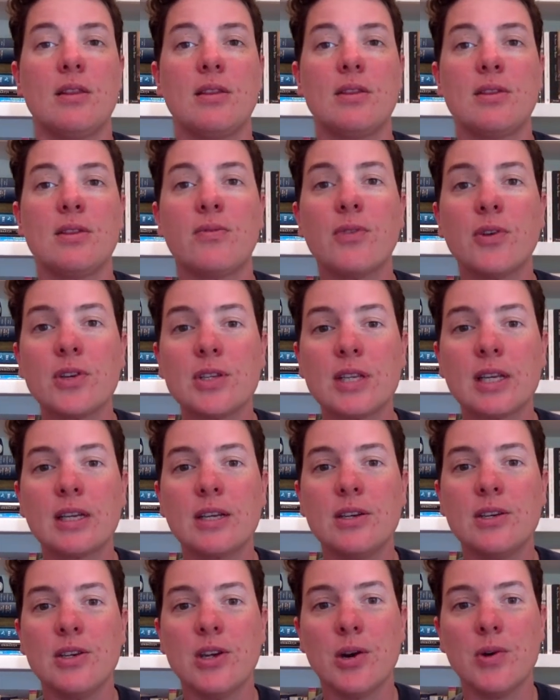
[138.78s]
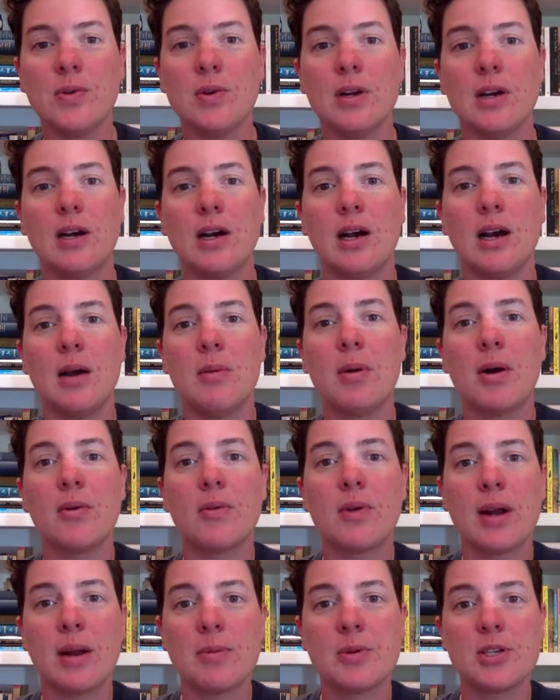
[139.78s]
The first thing to note about
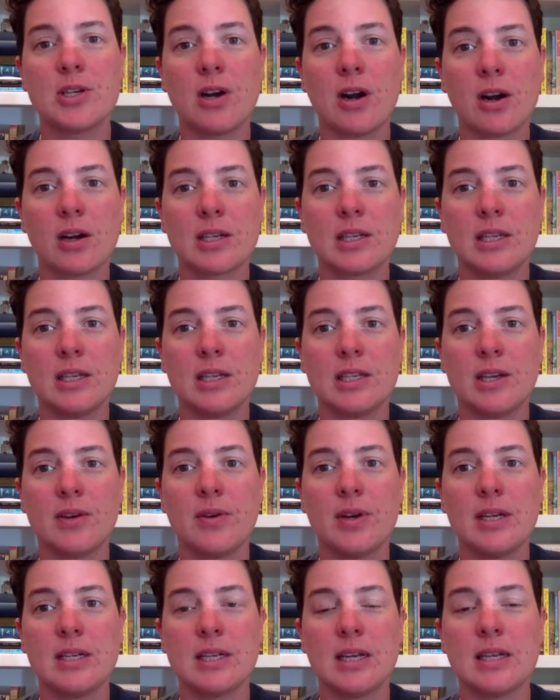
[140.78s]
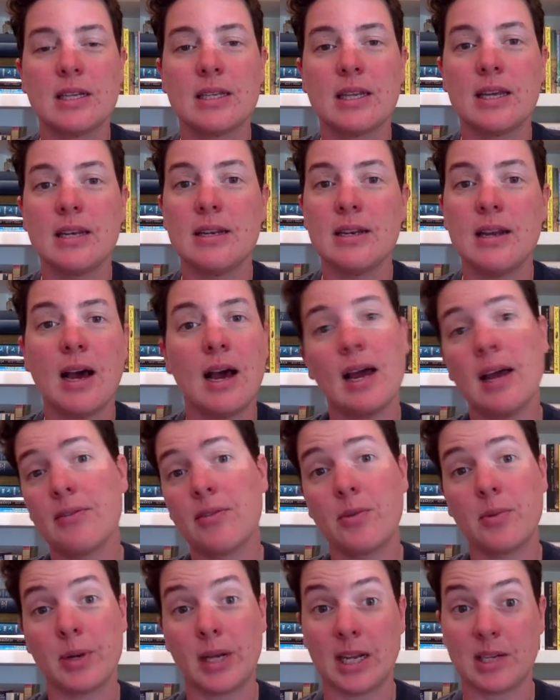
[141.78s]
redemption arcs in this series is that not
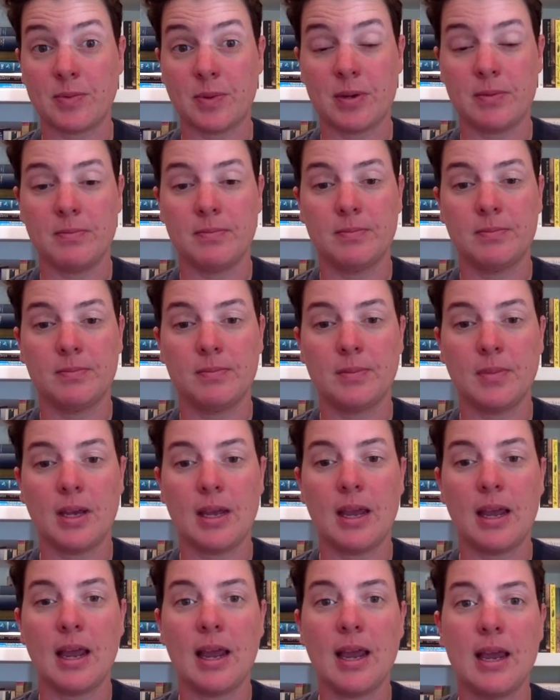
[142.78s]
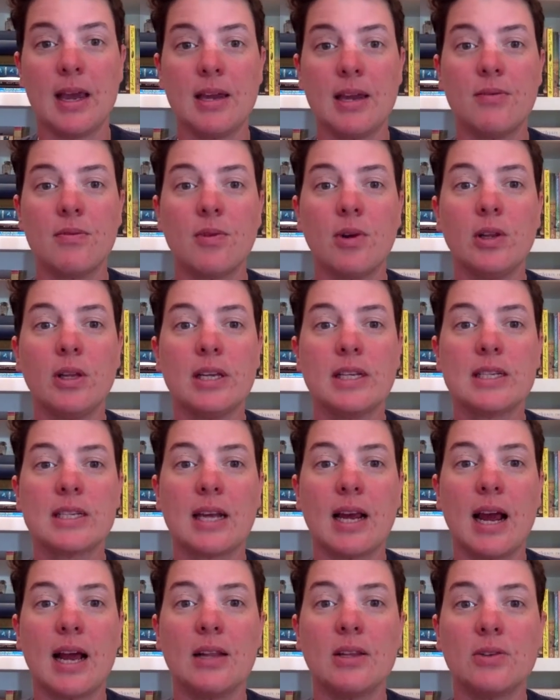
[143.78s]
everyone gets one. And Rowling's
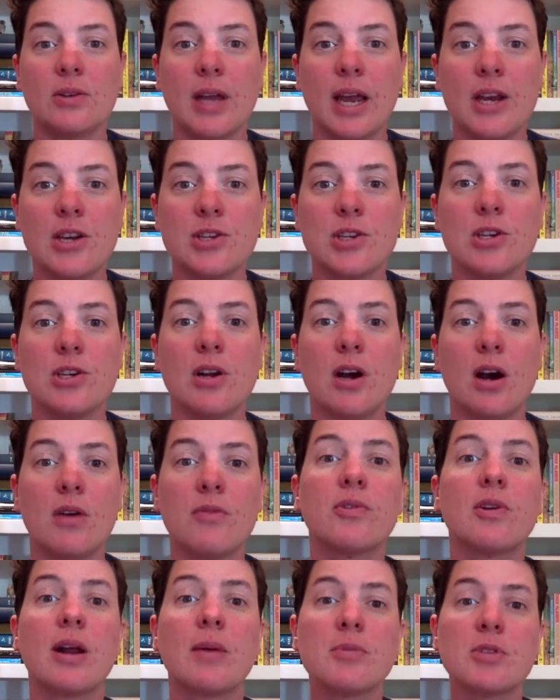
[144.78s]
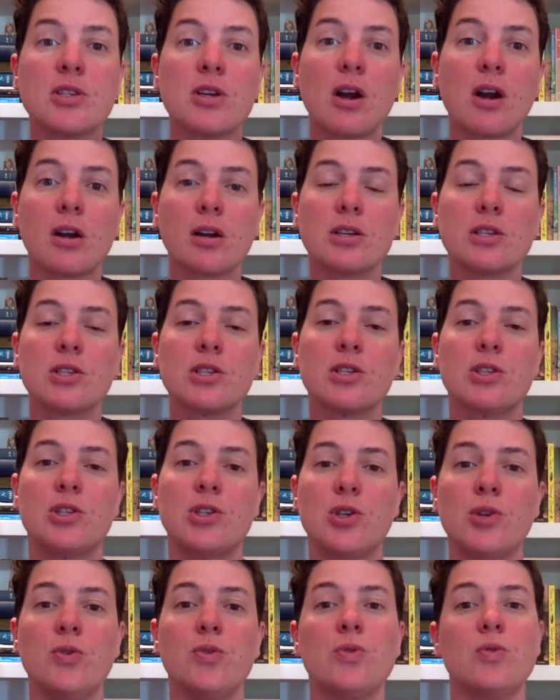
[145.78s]
allocation of redemption arcs
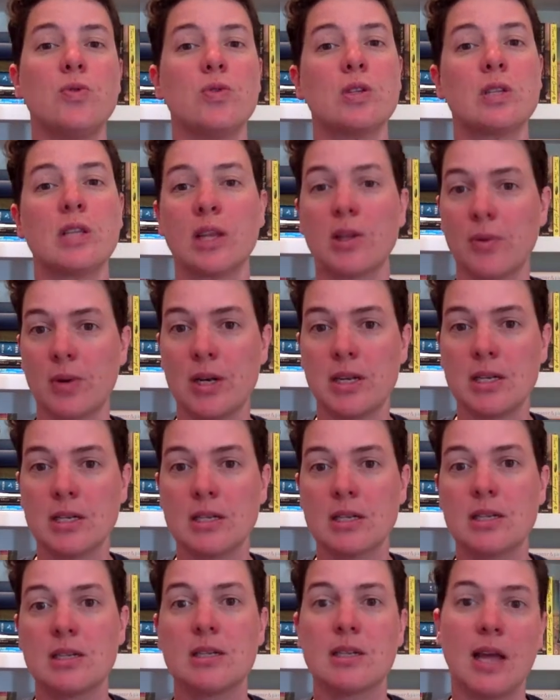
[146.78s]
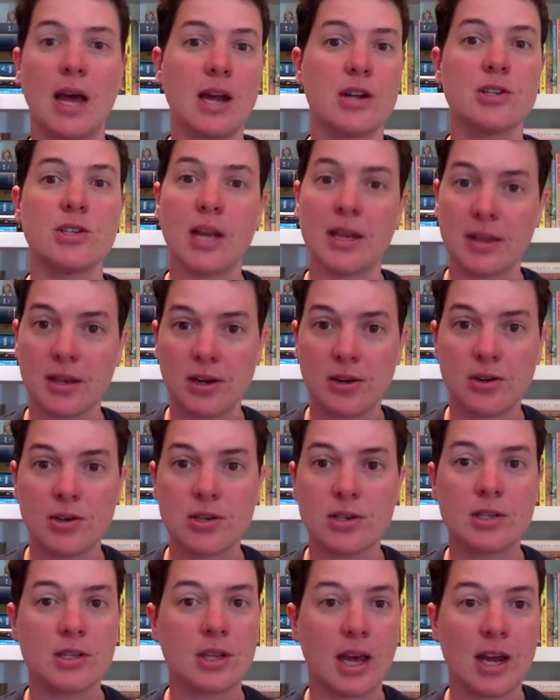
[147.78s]
to Slytherins / Death
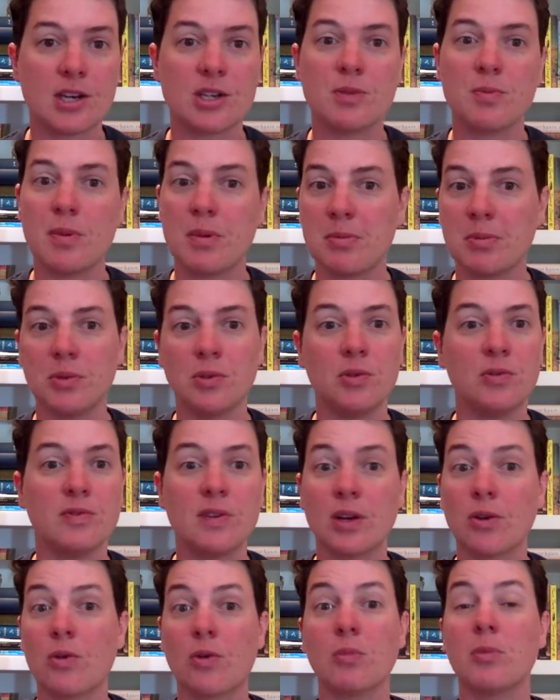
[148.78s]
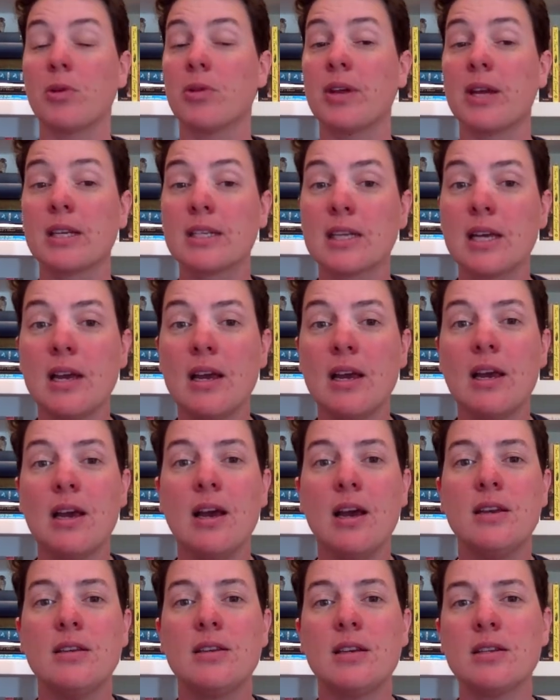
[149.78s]
Eaters / people who've done horrible things
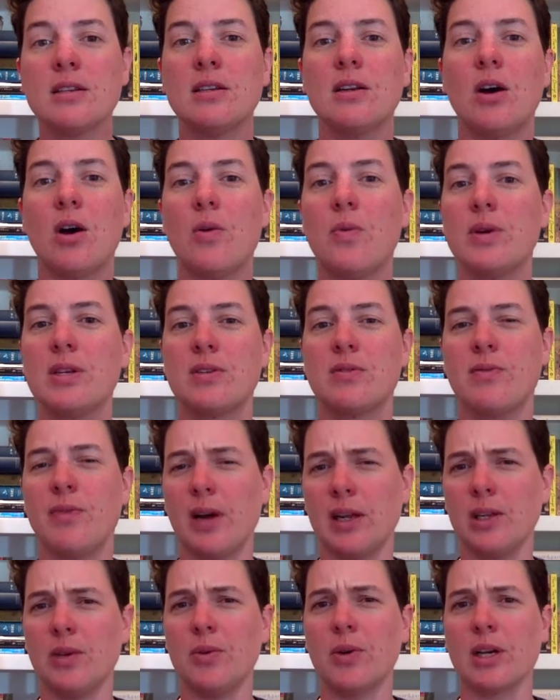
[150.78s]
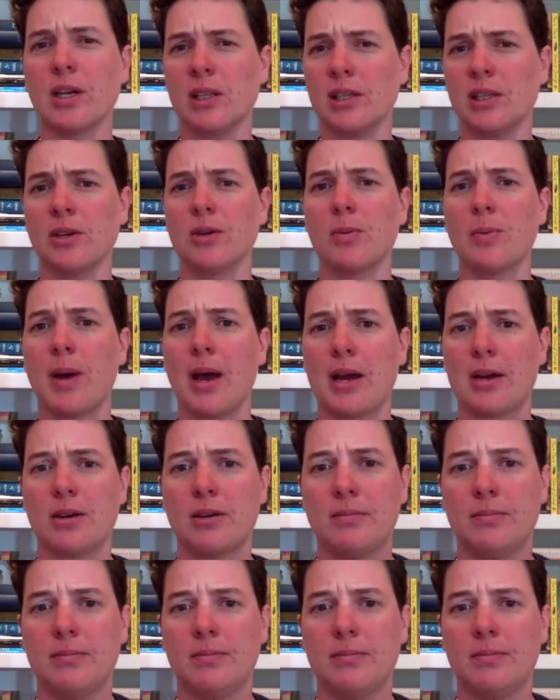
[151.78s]
doesn't always follow a clear pattern.